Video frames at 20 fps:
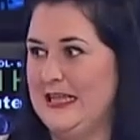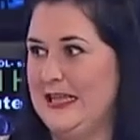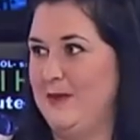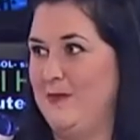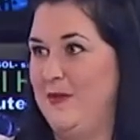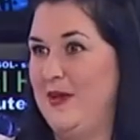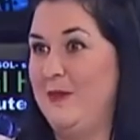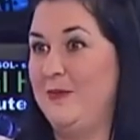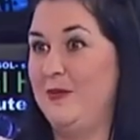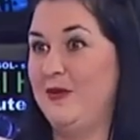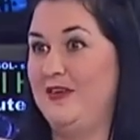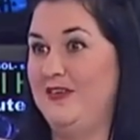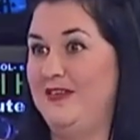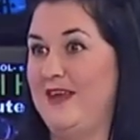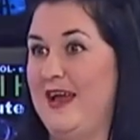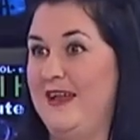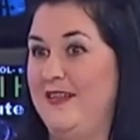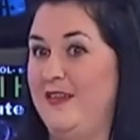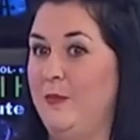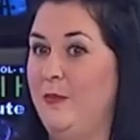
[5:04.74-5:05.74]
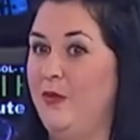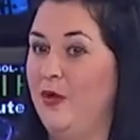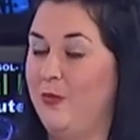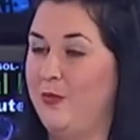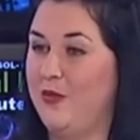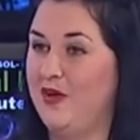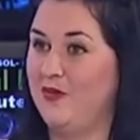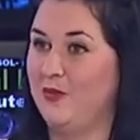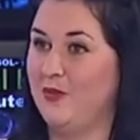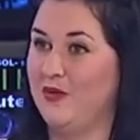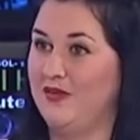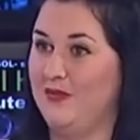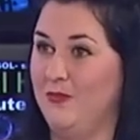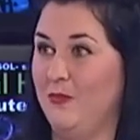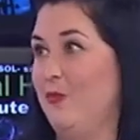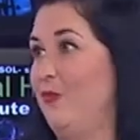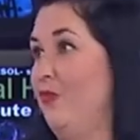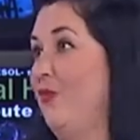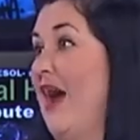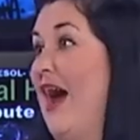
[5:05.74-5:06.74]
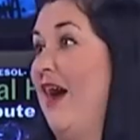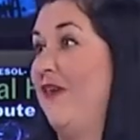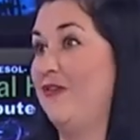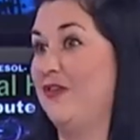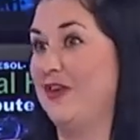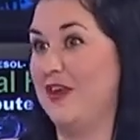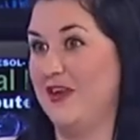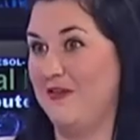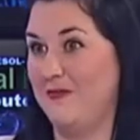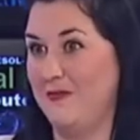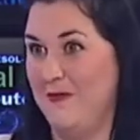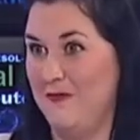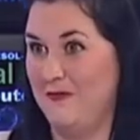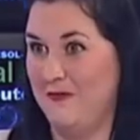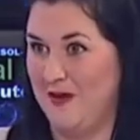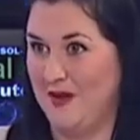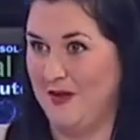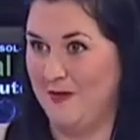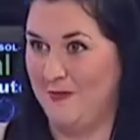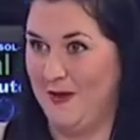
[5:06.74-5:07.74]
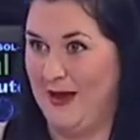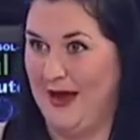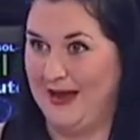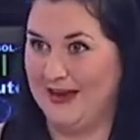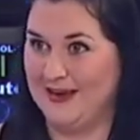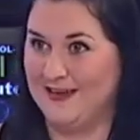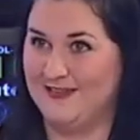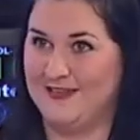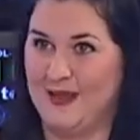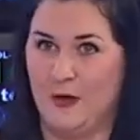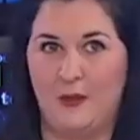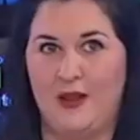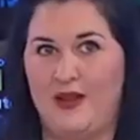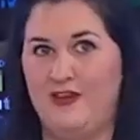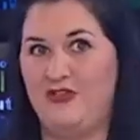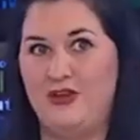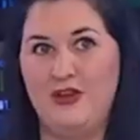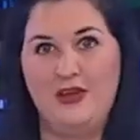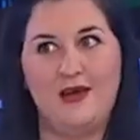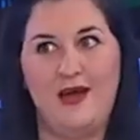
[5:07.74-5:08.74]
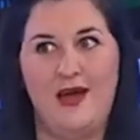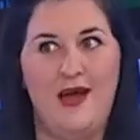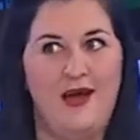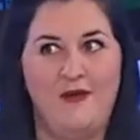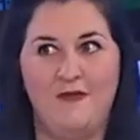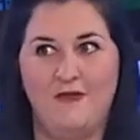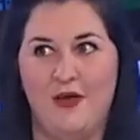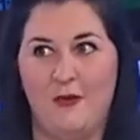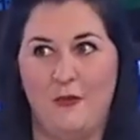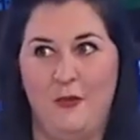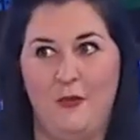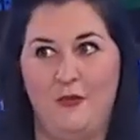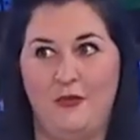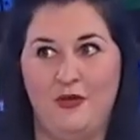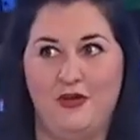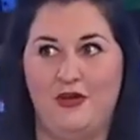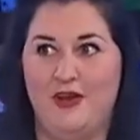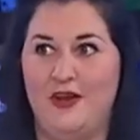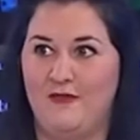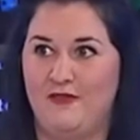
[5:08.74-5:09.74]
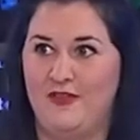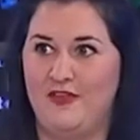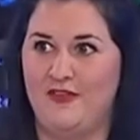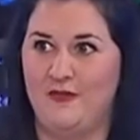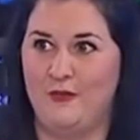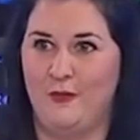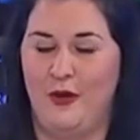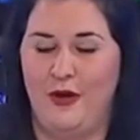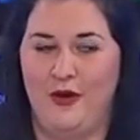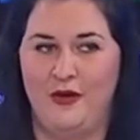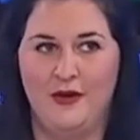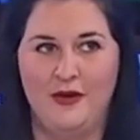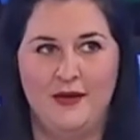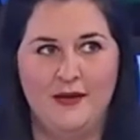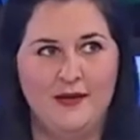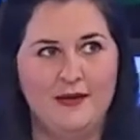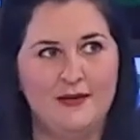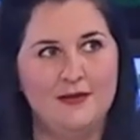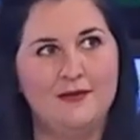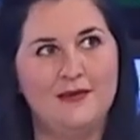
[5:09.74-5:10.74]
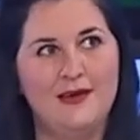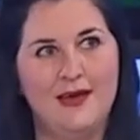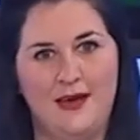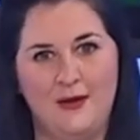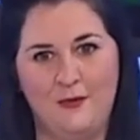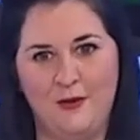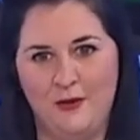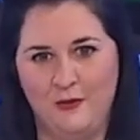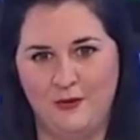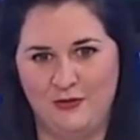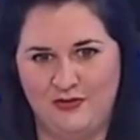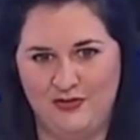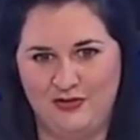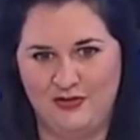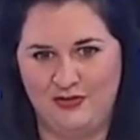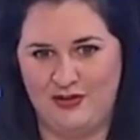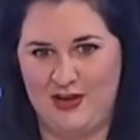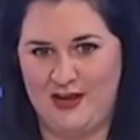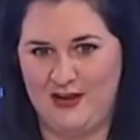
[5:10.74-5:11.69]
the people designing the puppets would have to give me feedback and say, well, actually, you can't have that one, but you can have this one. Okay, well, we'll just